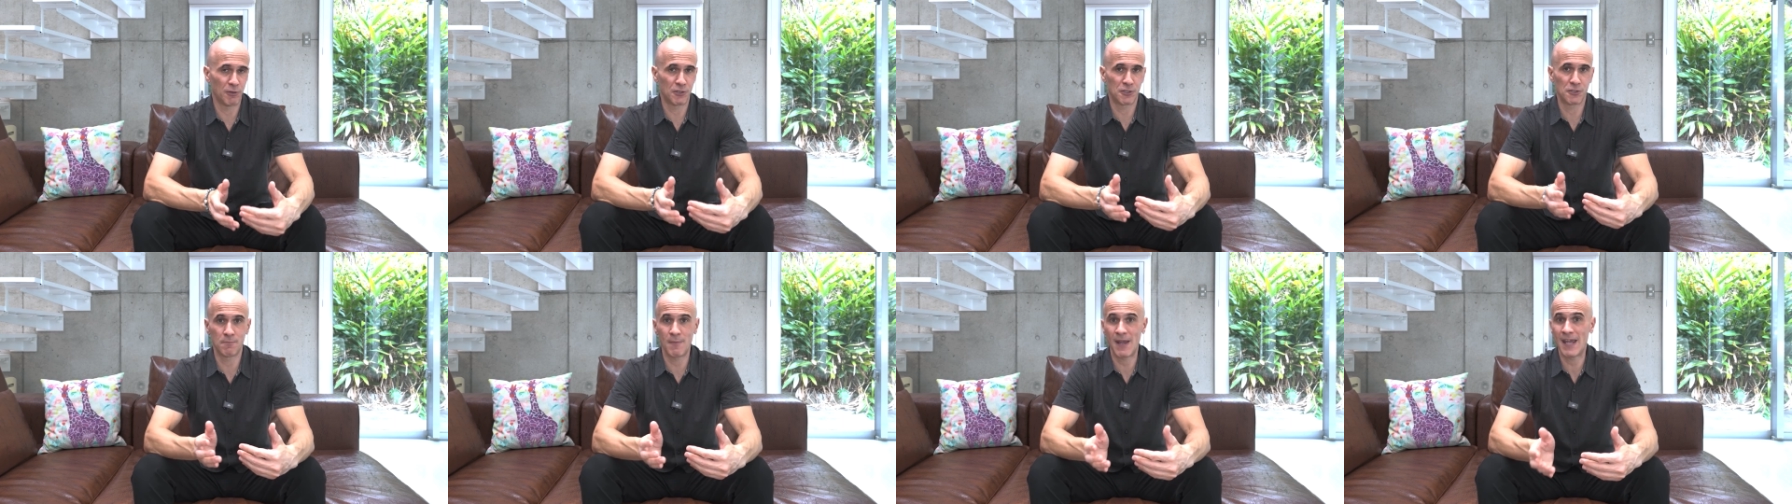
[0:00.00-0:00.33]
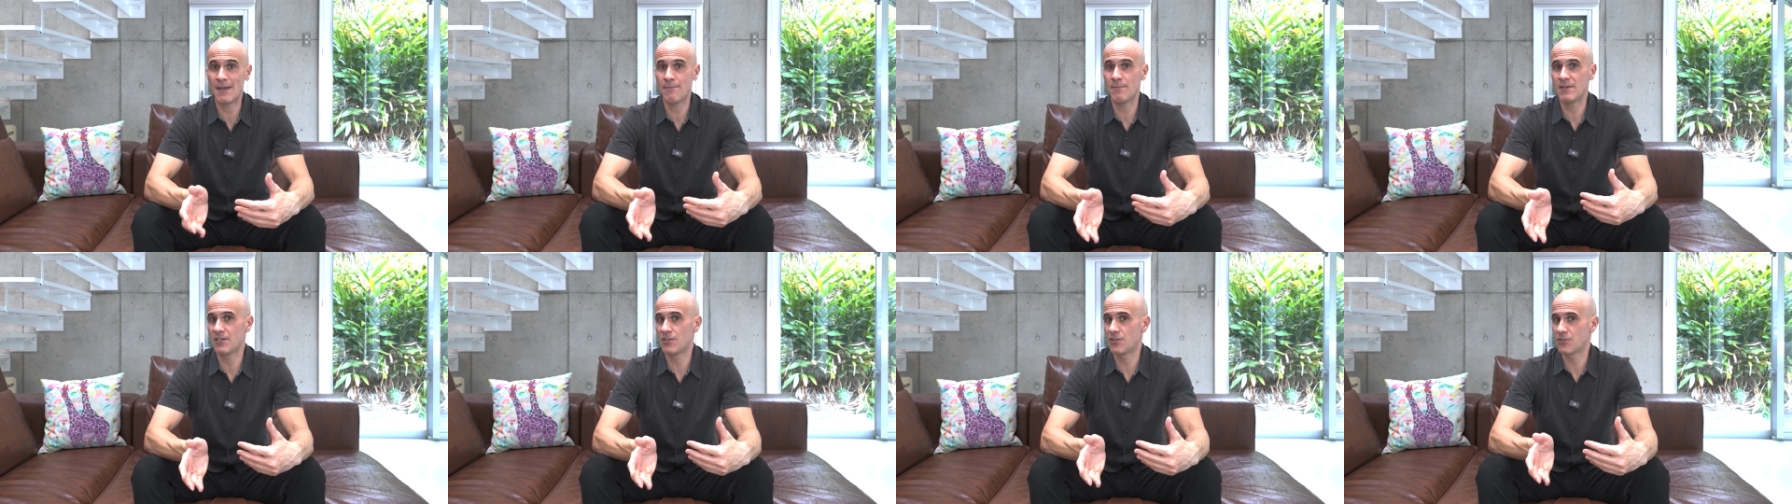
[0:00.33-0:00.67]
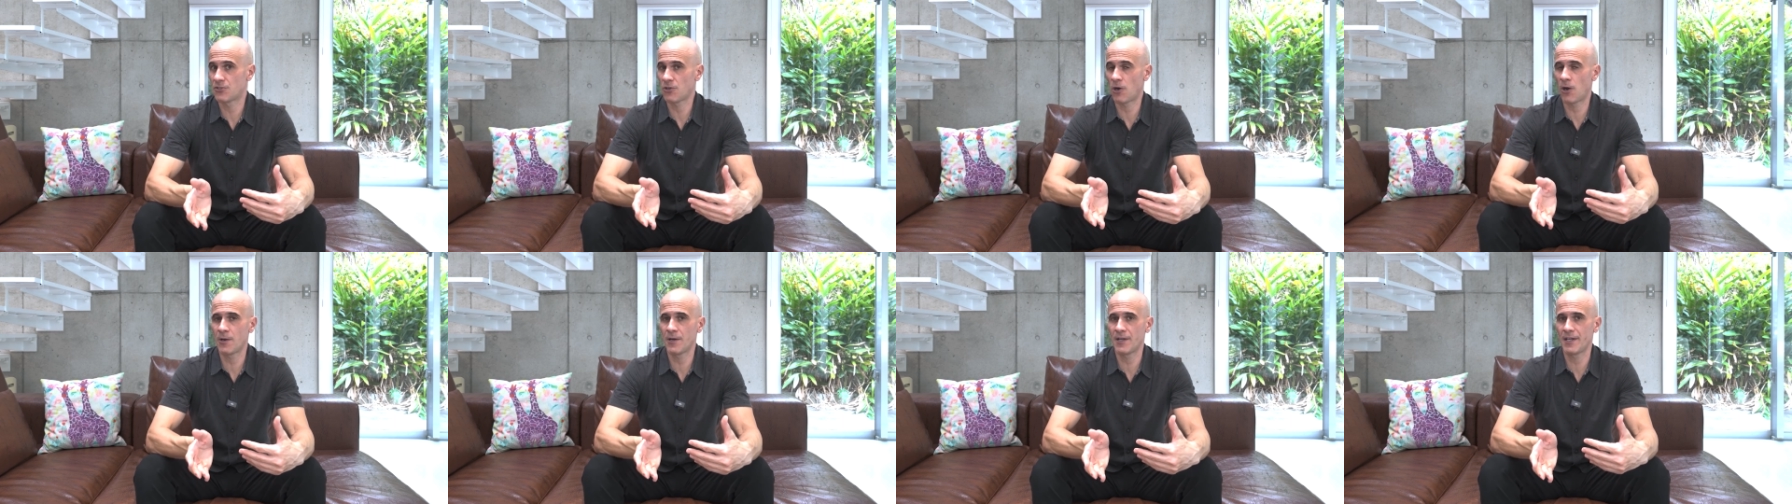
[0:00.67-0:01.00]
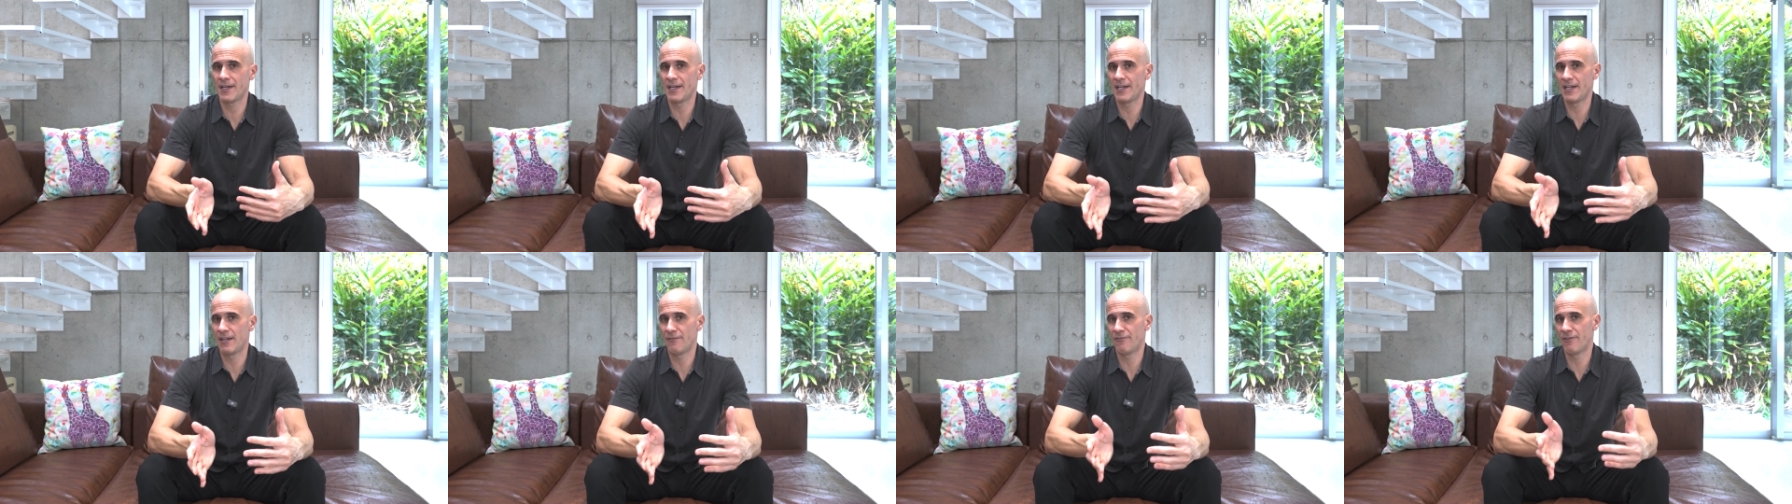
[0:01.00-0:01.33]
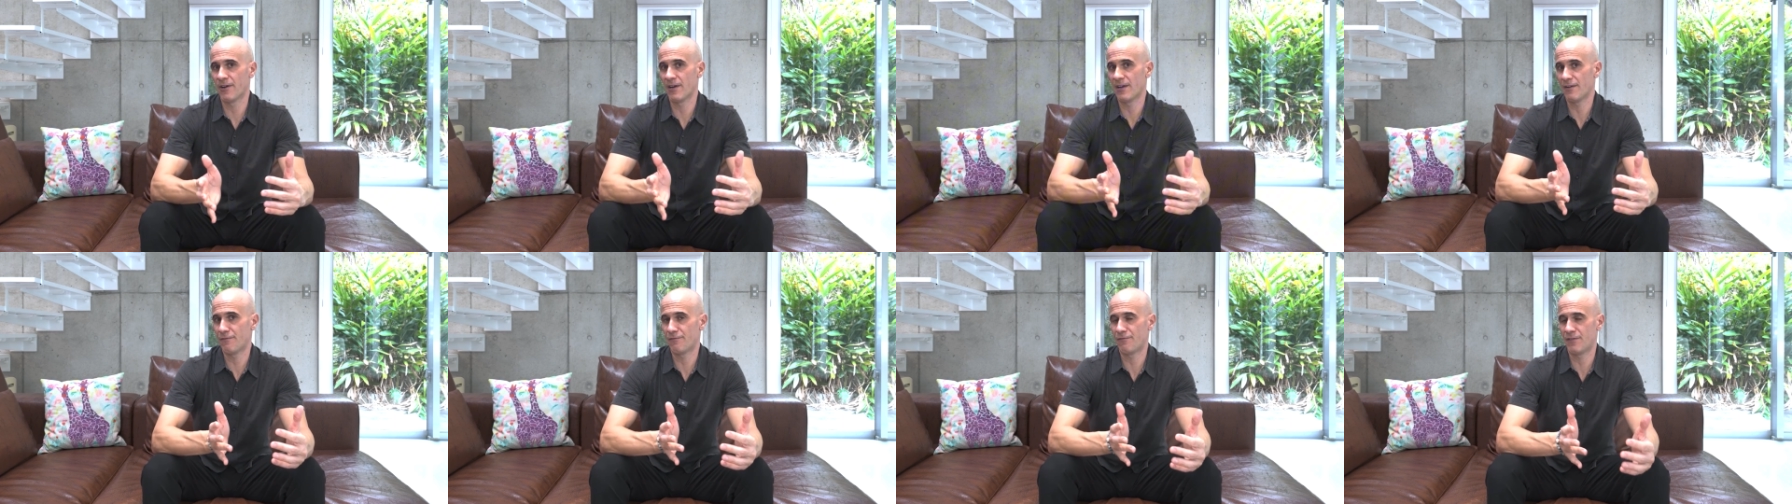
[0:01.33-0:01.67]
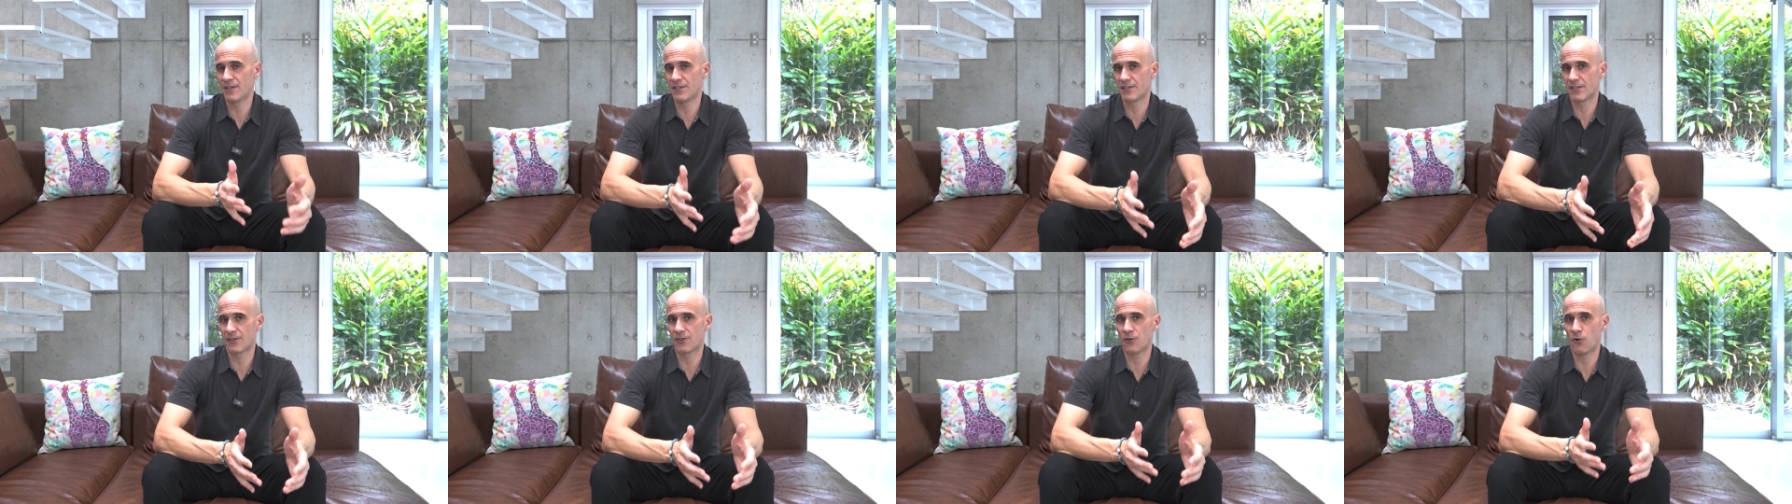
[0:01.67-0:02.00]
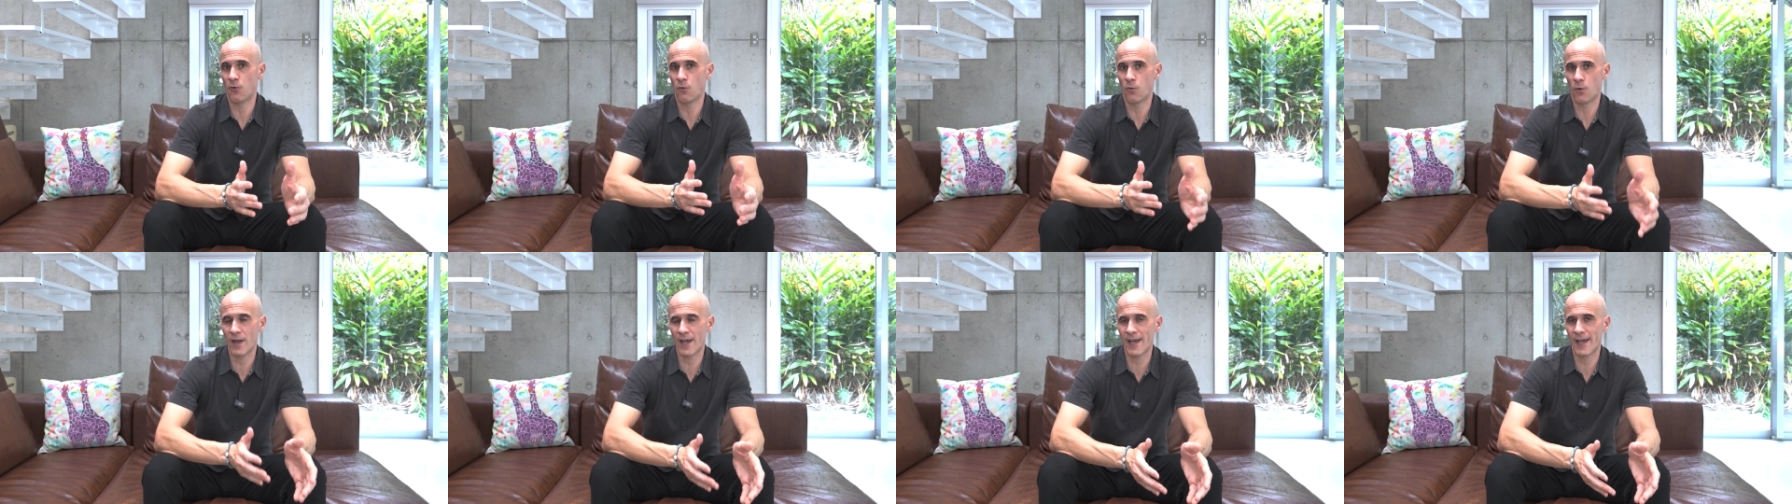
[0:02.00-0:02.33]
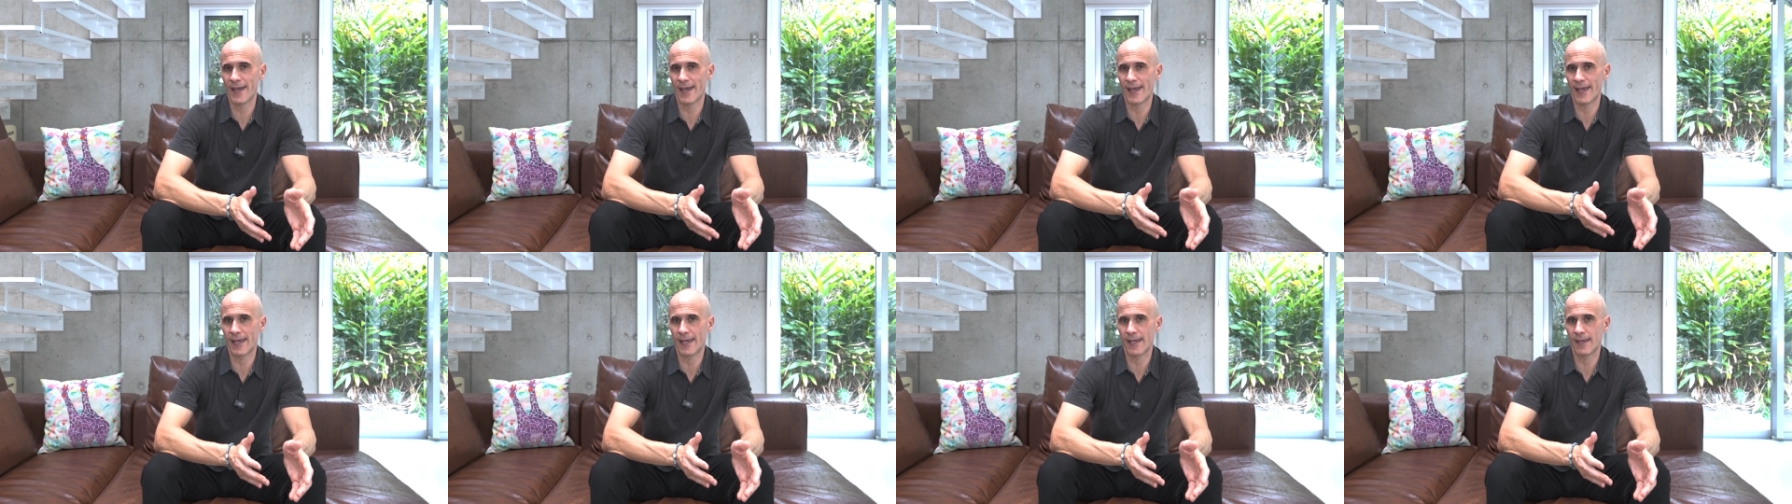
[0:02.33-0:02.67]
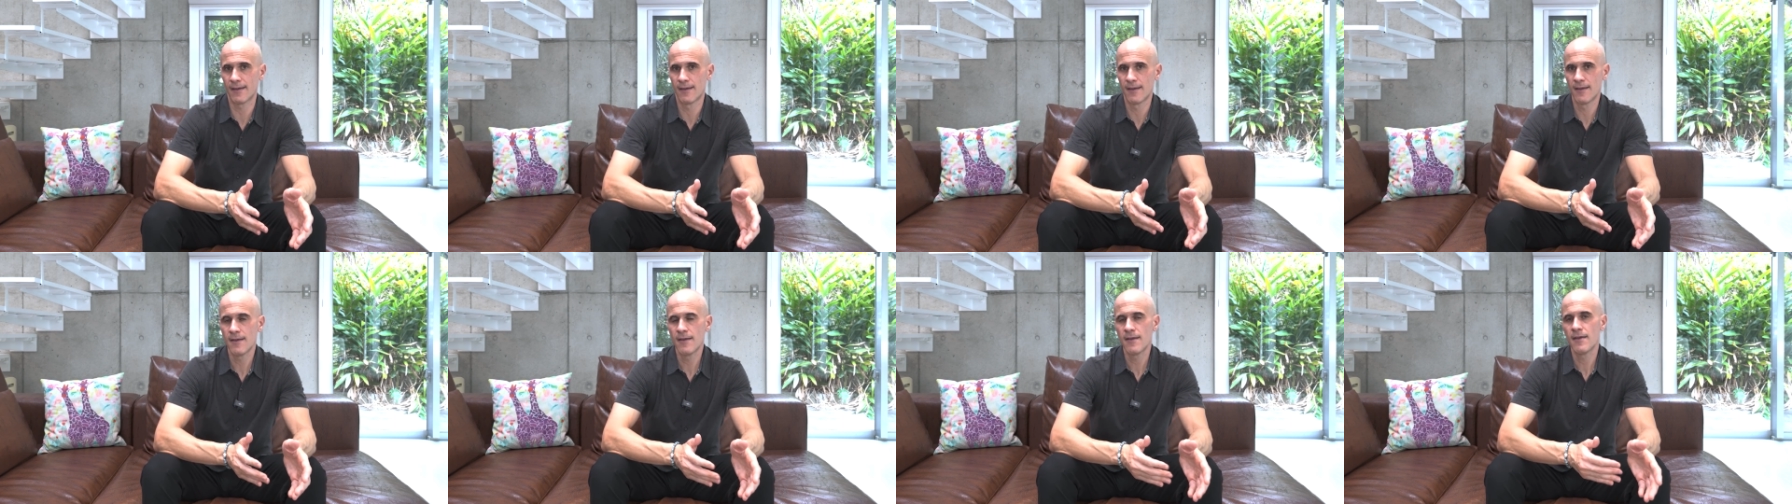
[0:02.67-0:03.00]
which maybe started in a very physical way,